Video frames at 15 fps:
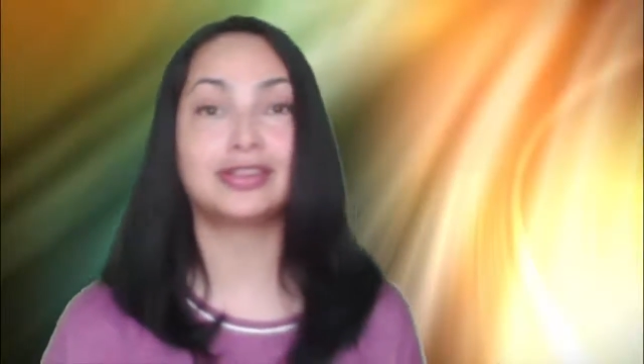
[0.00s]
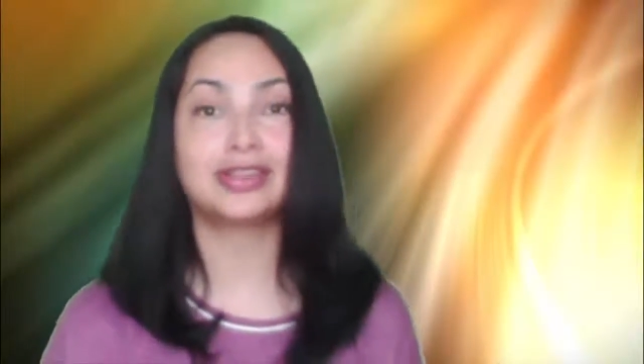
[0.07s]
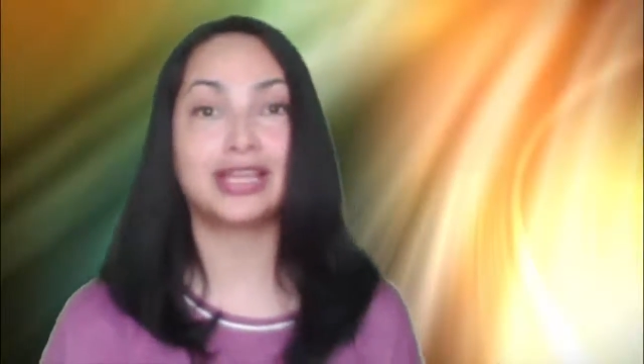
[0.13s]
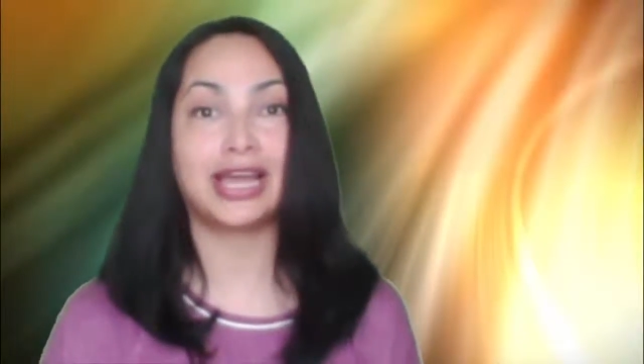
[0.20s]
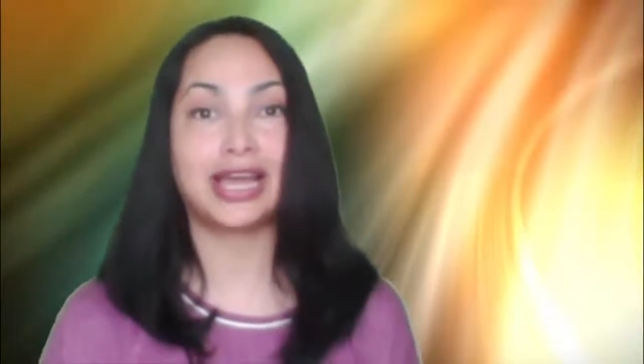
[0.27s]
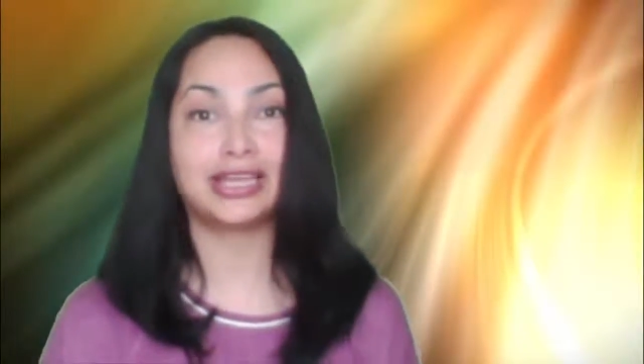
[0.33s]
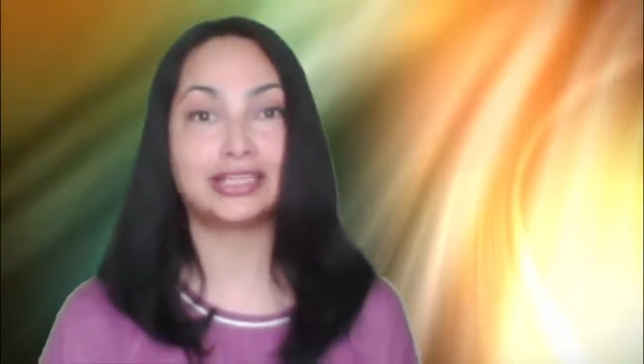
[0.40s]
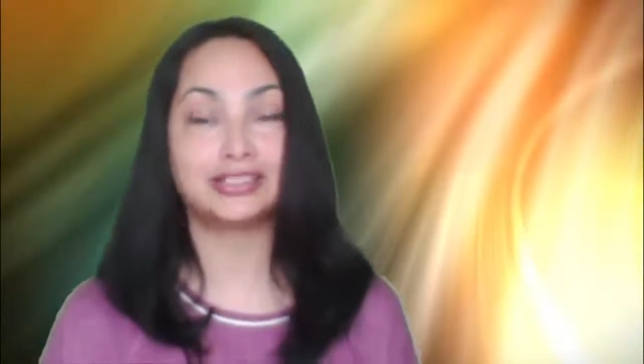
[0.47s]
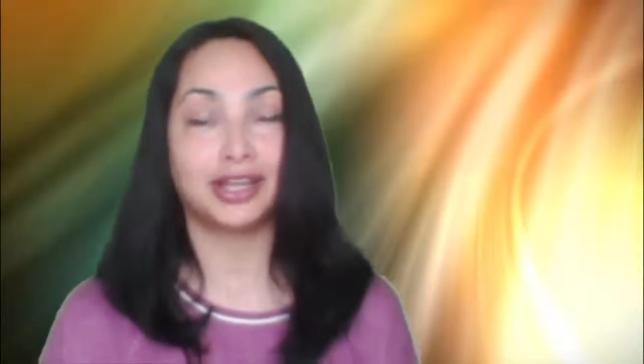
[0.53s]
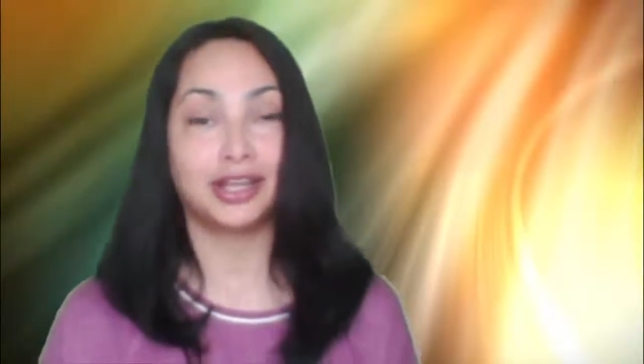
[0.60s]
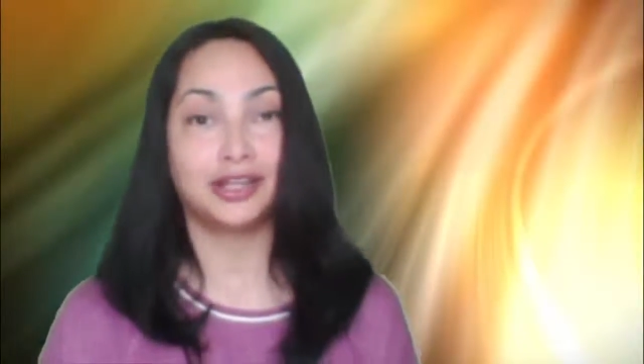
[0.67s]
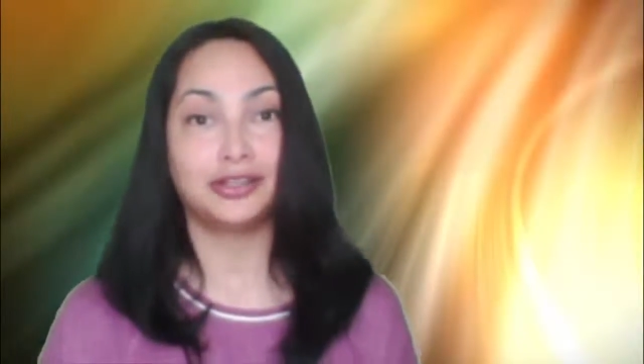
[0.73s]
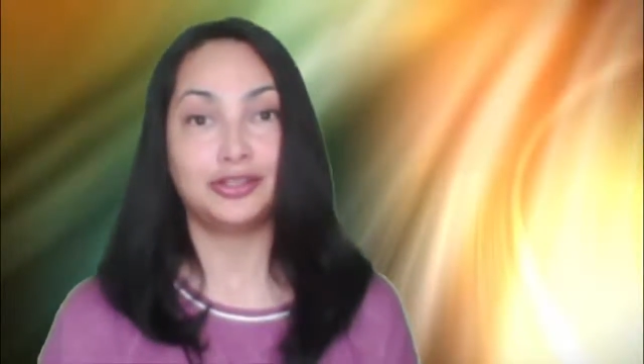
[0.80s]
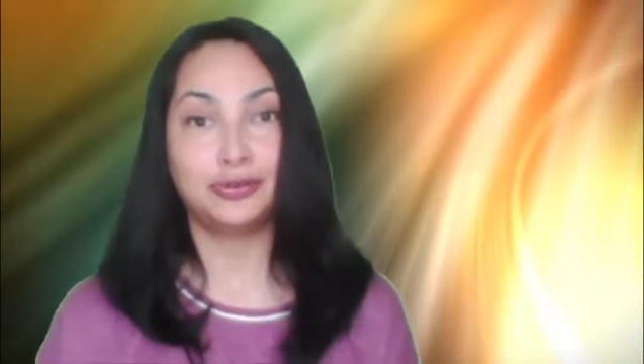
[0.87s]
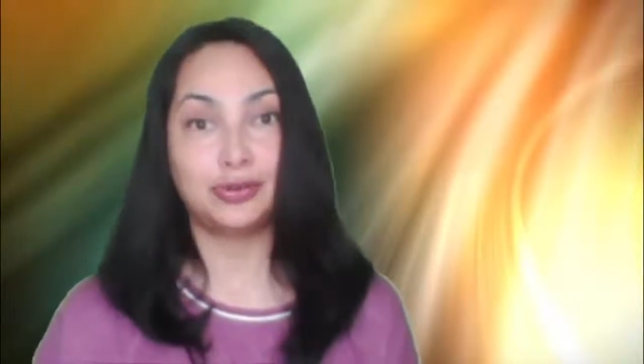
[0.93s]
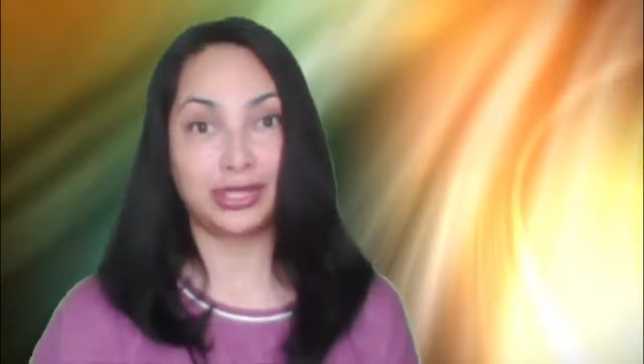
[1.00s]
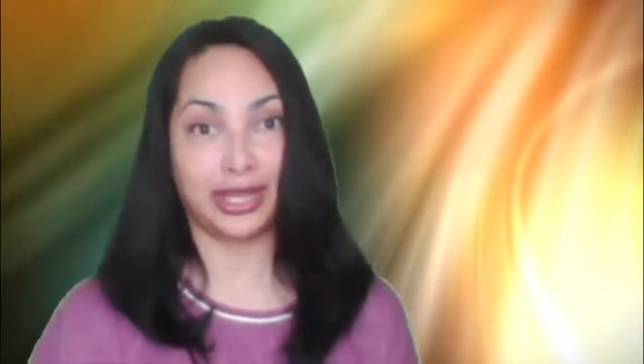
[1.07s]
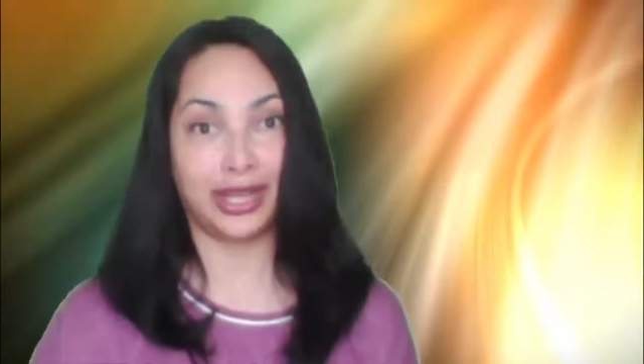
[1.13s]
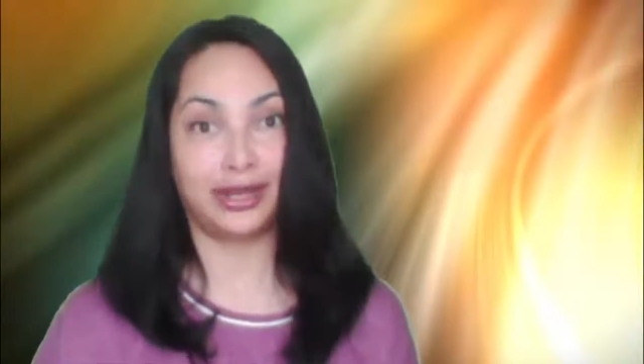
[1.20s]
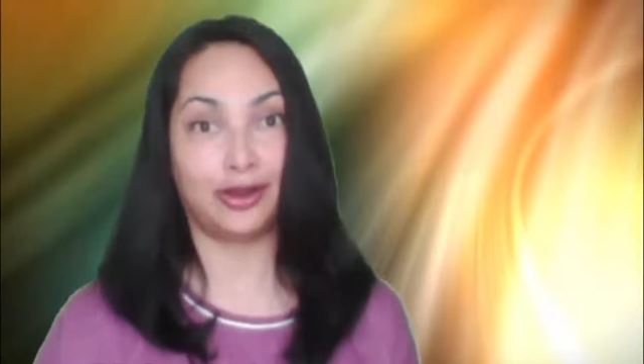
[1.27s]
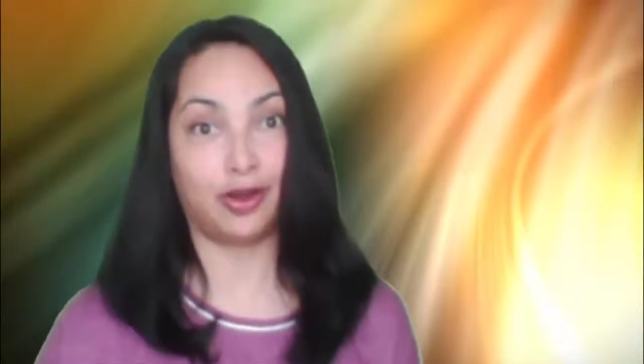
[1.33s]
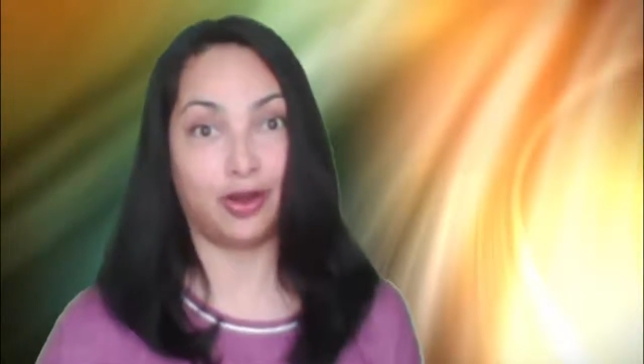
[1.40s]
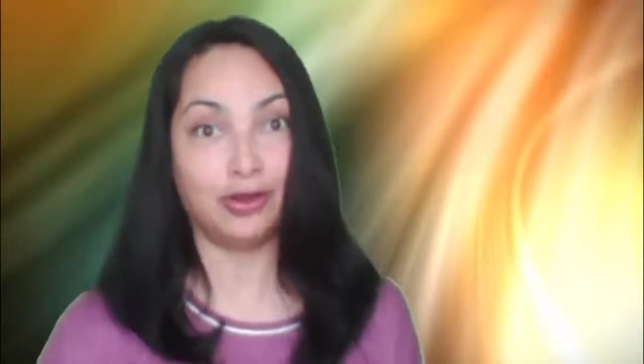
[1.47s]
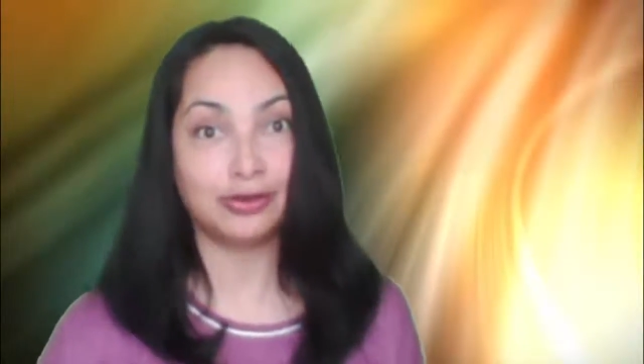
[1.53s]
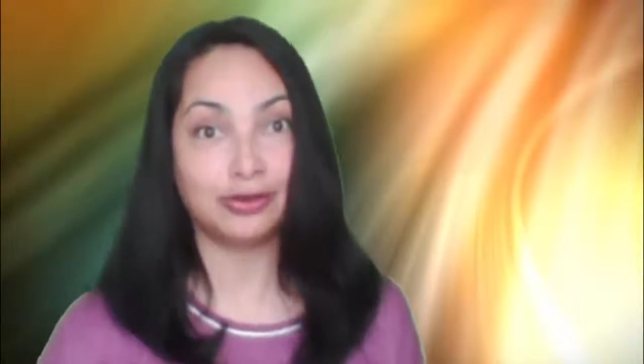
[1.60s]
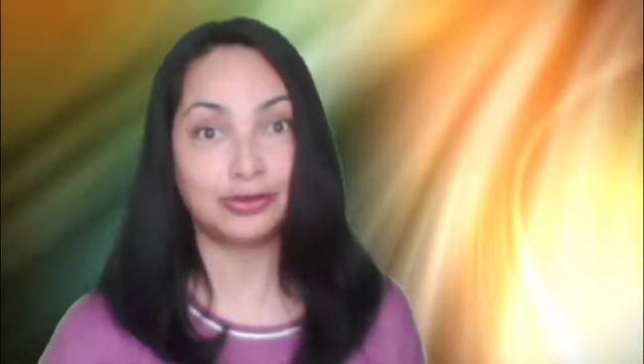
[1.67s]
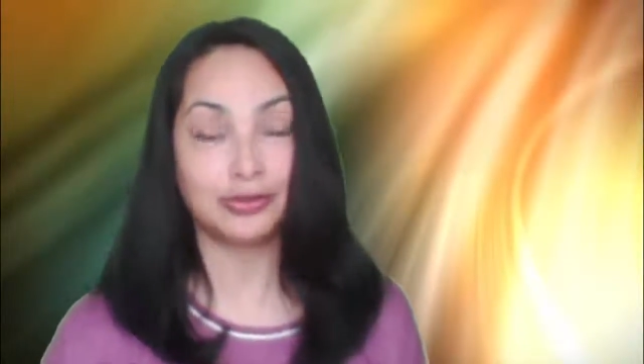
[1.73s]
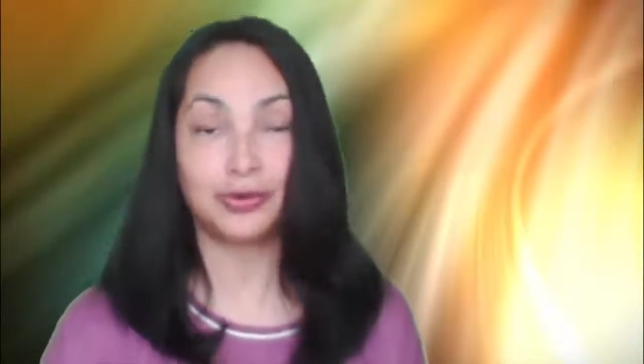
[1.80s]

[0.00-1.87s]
that you cannot